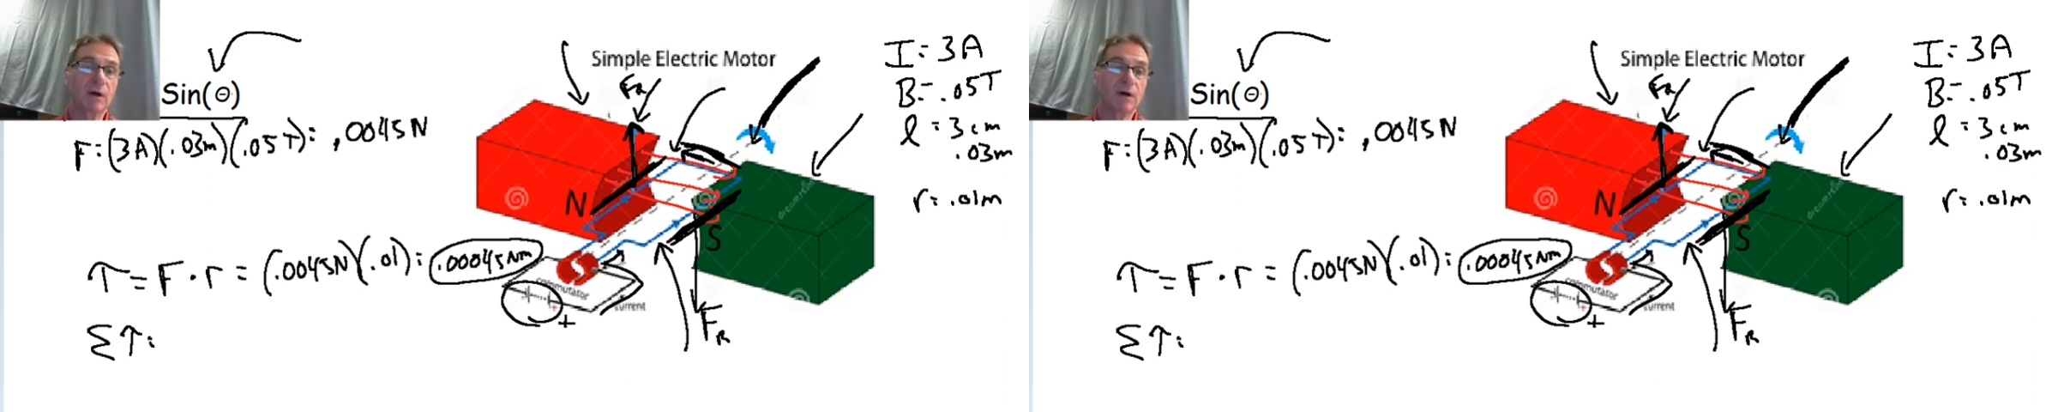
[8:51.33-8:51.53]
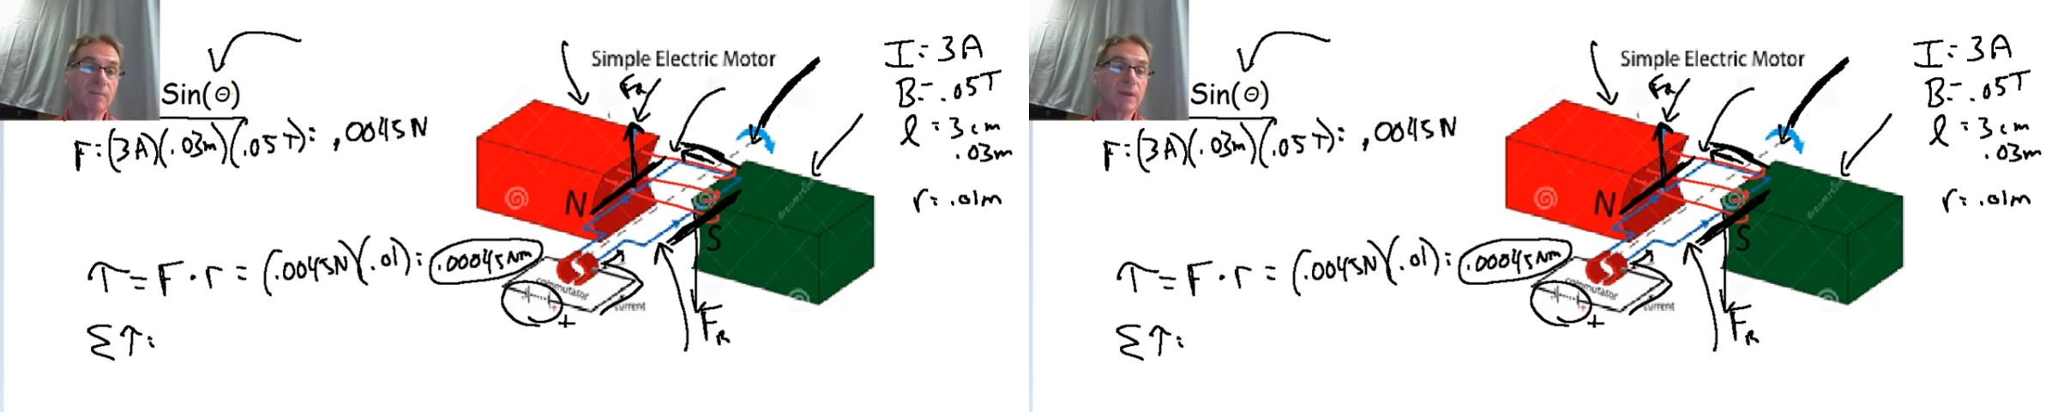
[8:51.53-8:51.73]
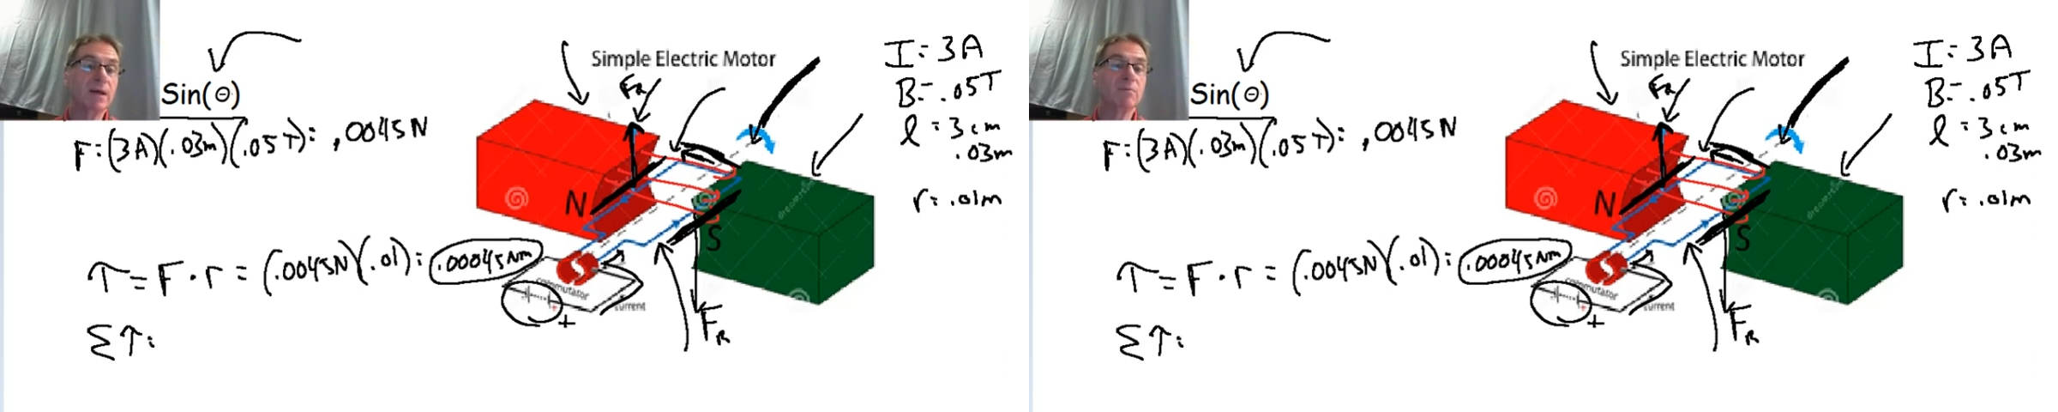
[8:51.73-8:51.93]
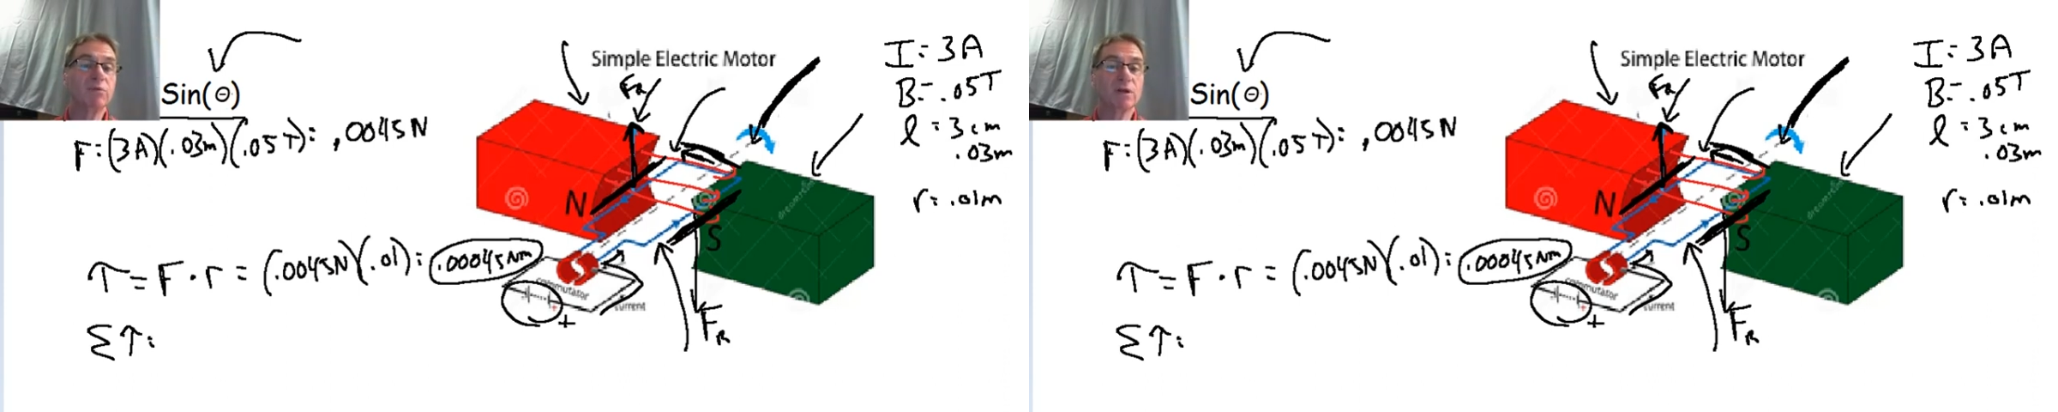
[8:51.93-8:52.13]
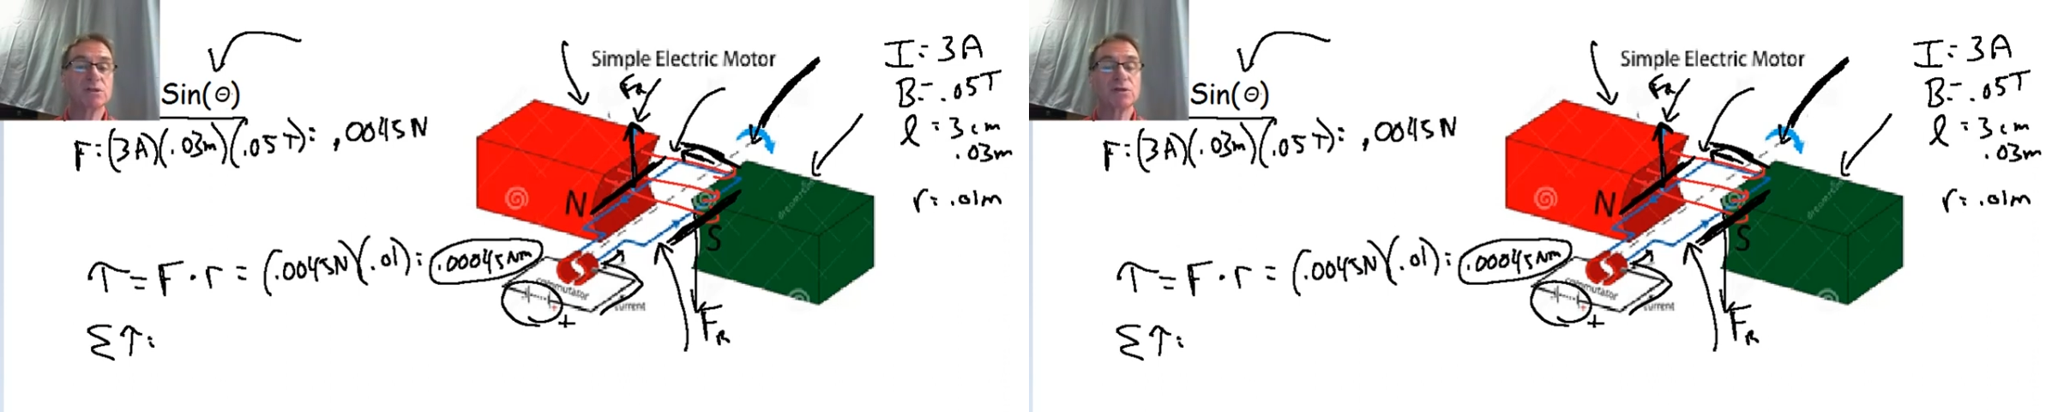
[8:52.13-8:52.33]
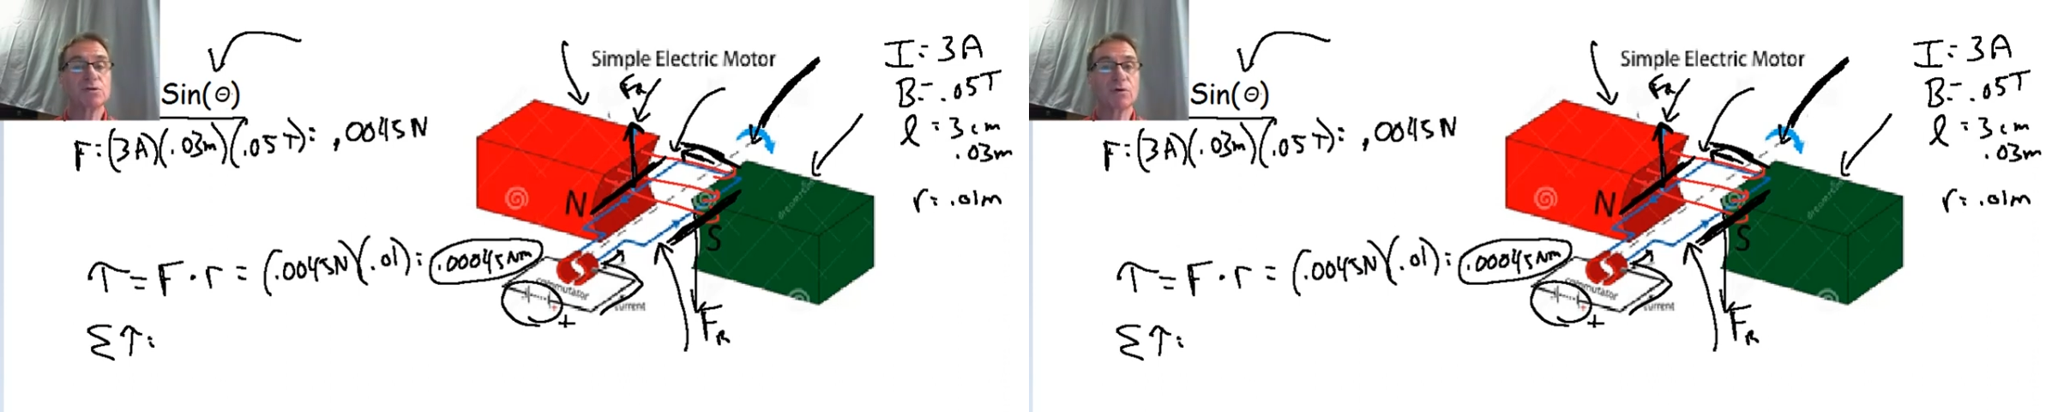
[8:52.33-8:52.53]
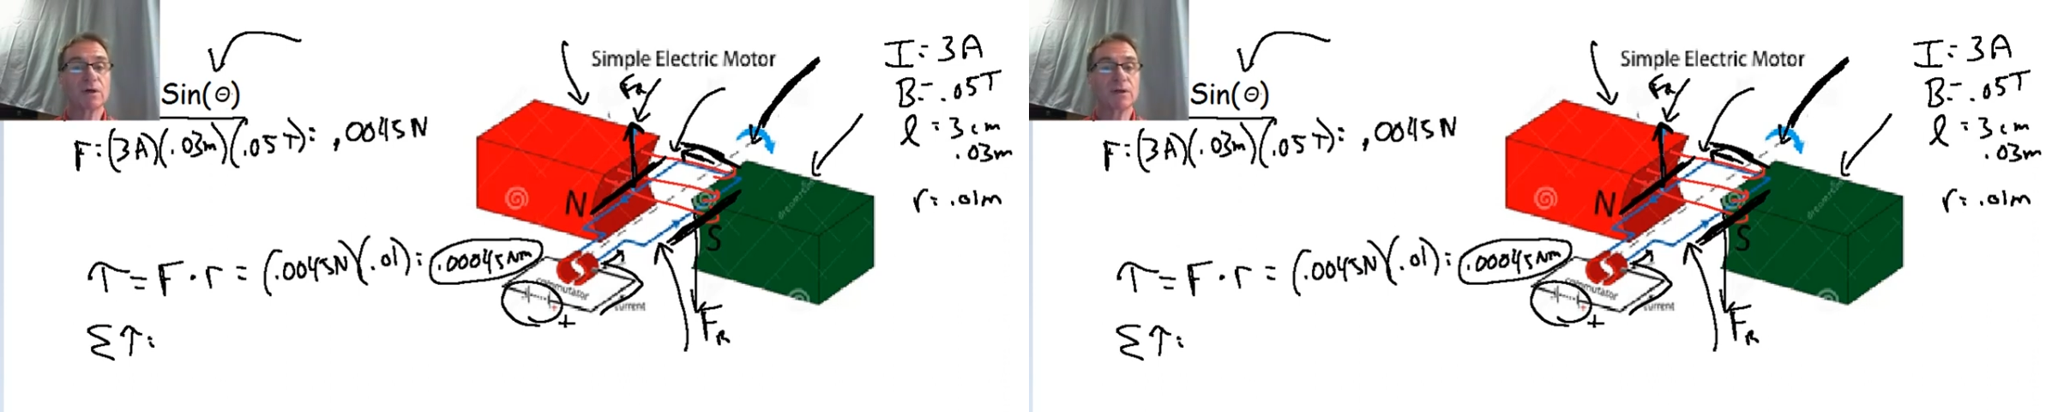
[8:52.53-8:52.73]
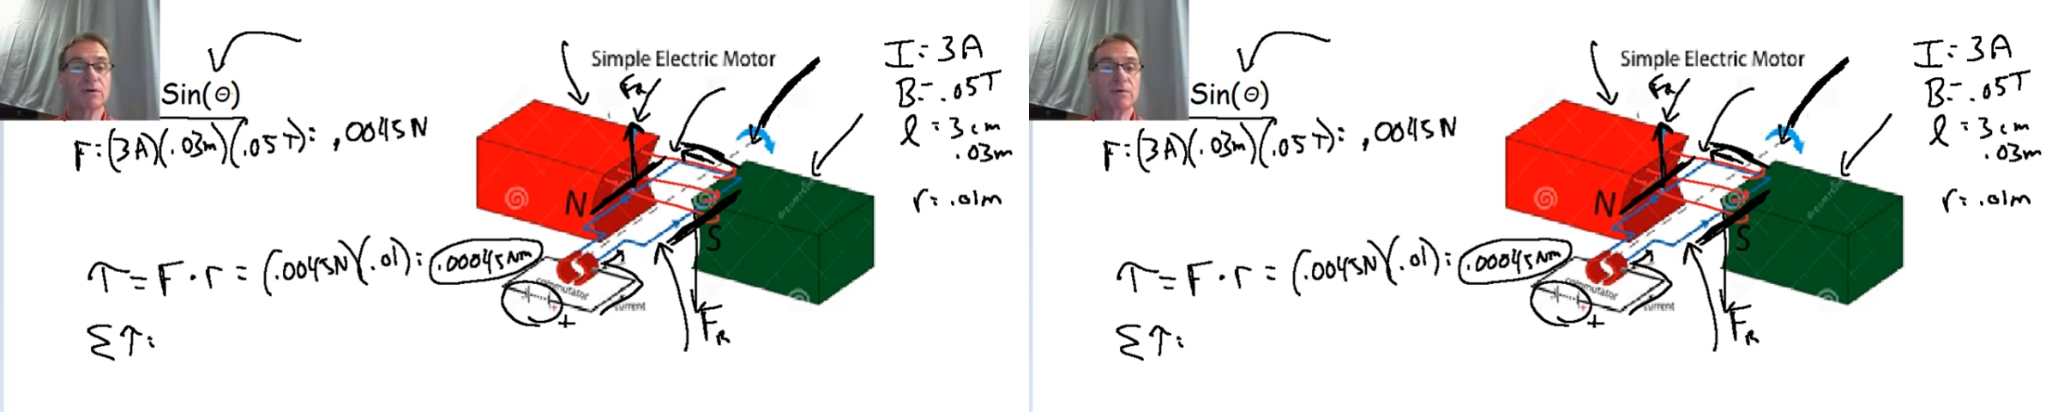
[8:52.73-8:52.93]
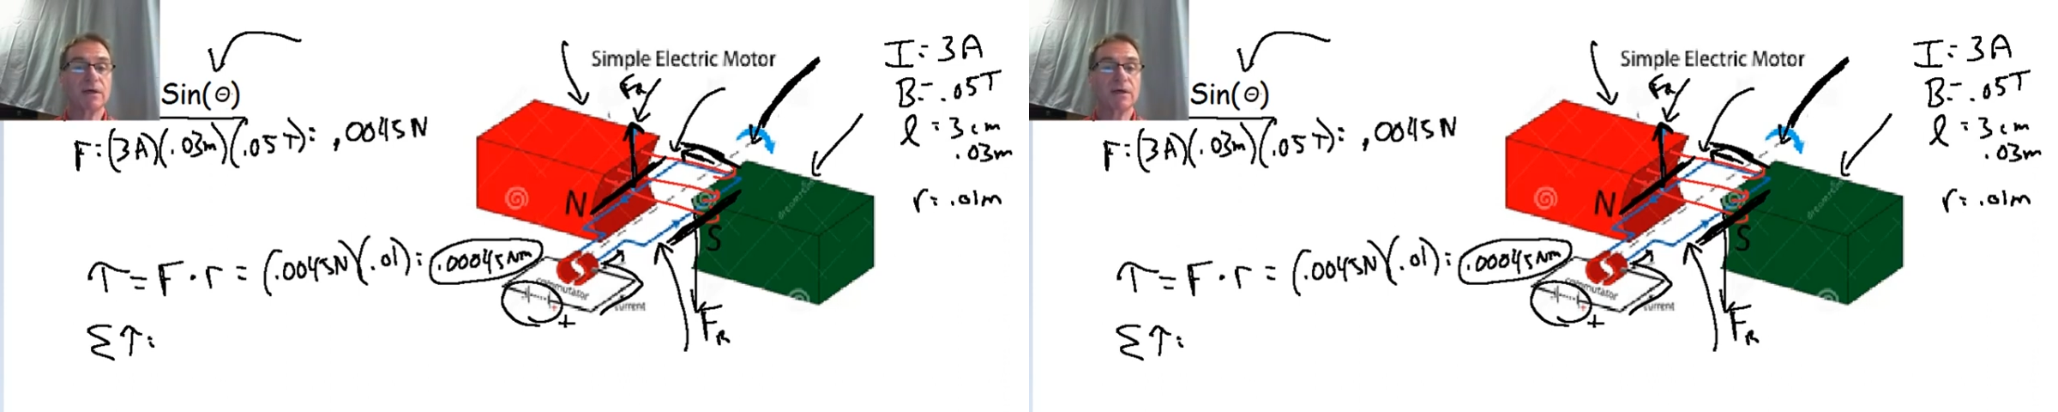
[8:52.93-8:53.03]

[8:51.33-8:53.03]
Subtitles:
wire plus the torque on the